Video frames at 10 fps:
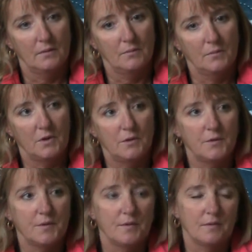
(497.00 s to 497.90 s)

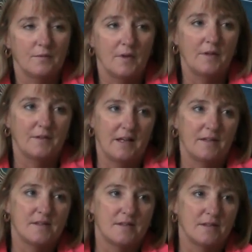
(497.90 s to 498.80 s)
Well,
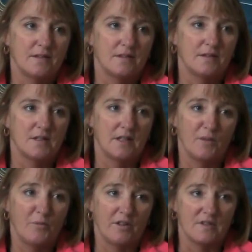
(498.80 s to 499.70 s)
as
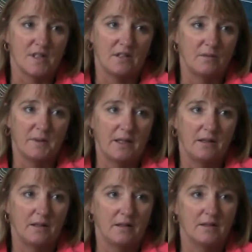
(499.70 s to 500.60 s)
Senator Brecken said at the
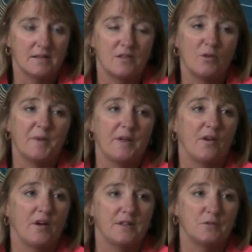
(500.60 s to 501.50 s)
beginning, it's not been an
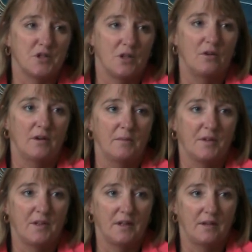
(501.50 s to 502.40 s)
ideal time. I
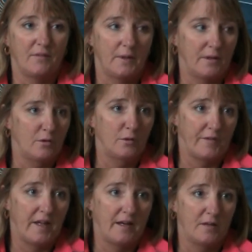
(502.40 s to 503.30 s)
think if they'd
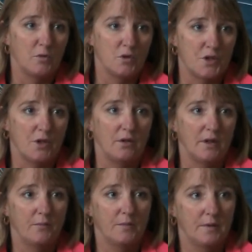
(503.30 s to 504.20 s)
had more
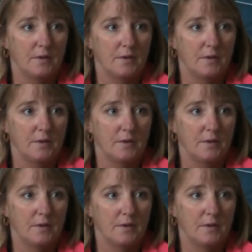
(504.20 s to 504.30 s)
time,